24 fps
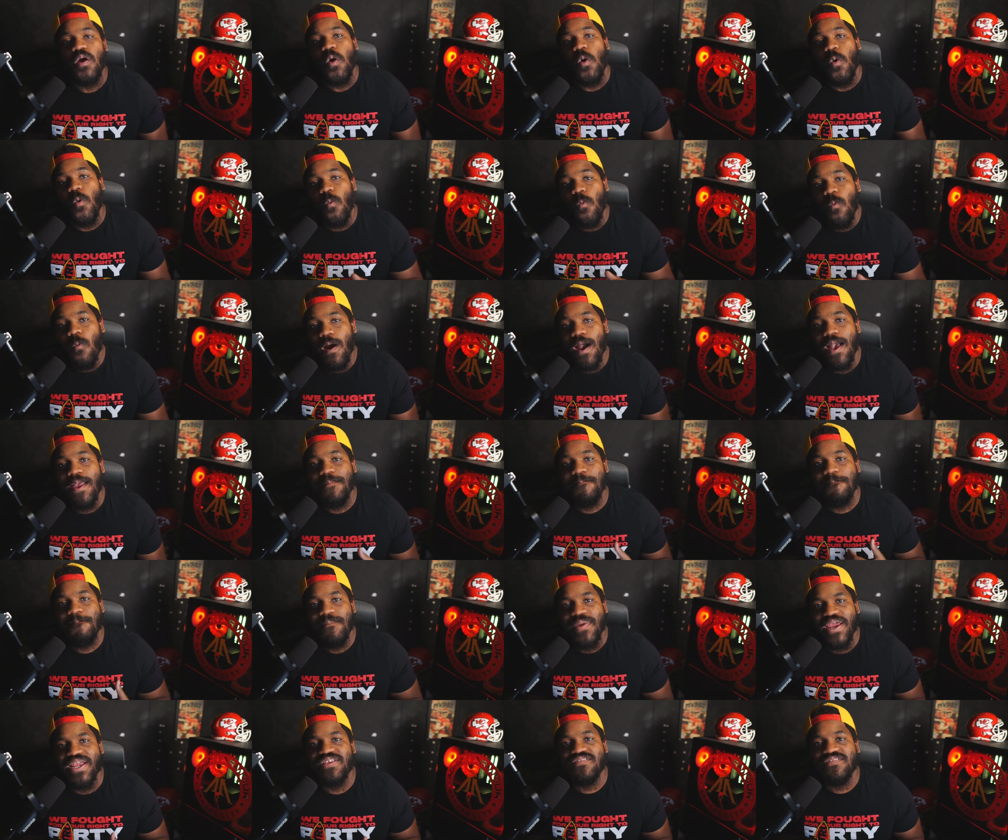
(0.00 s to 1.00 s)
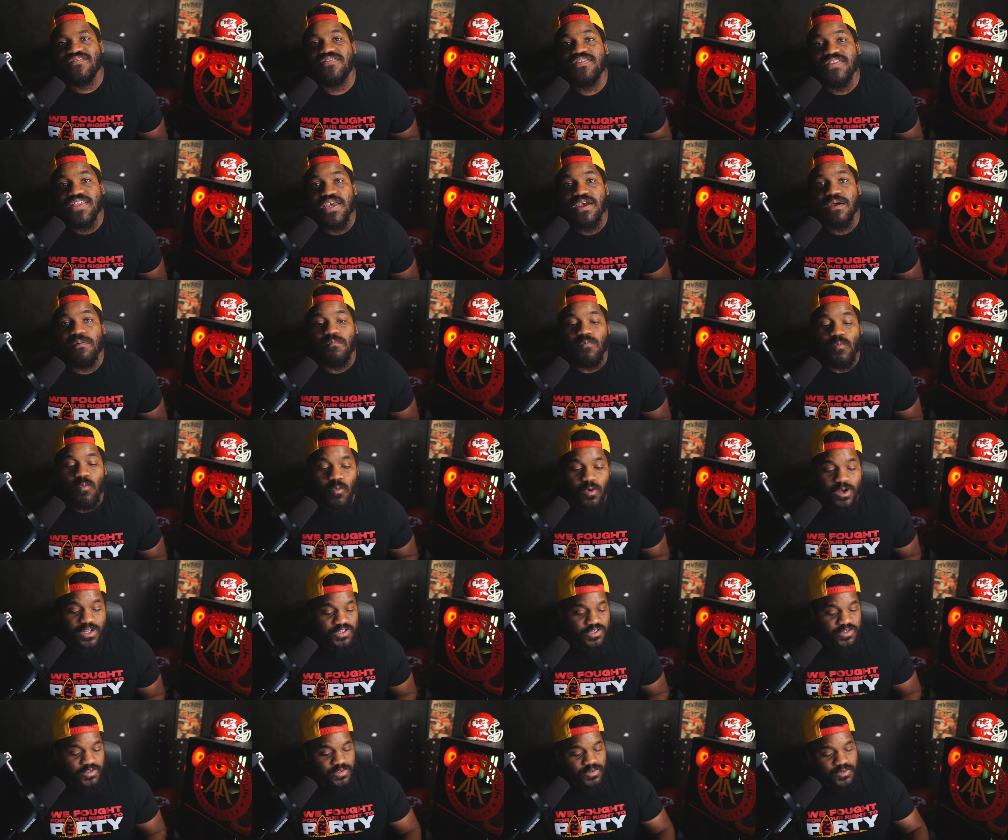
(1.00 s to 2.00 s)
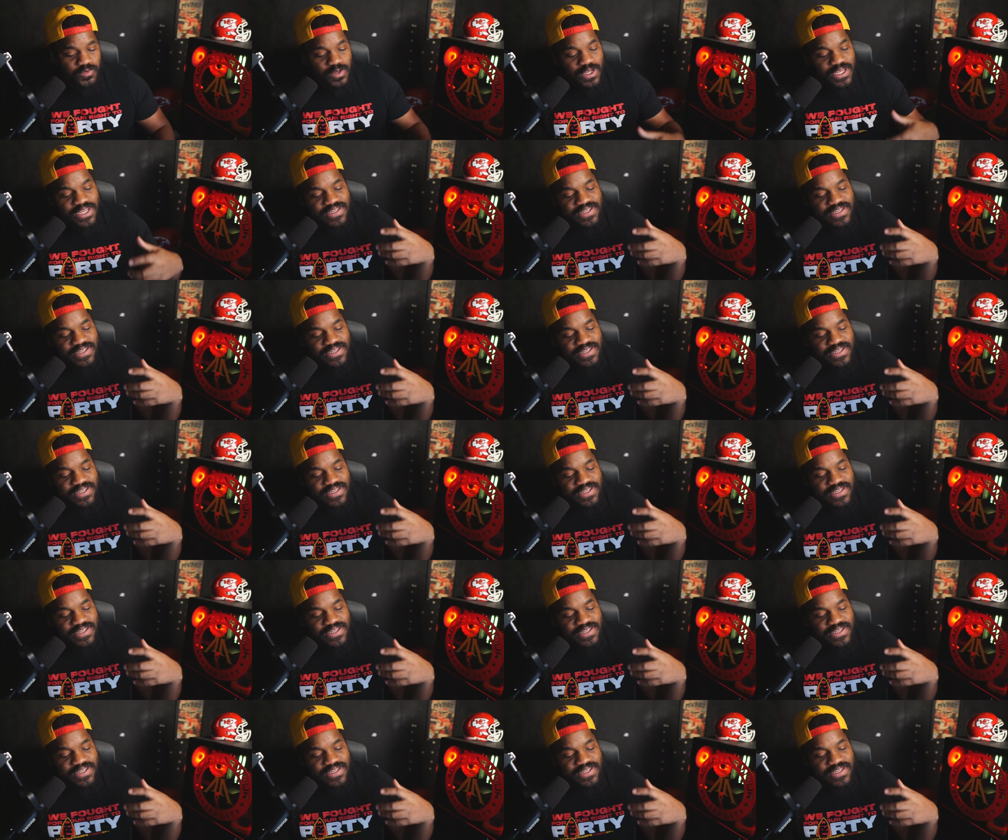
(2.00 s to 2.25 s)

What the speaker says: What makes them want to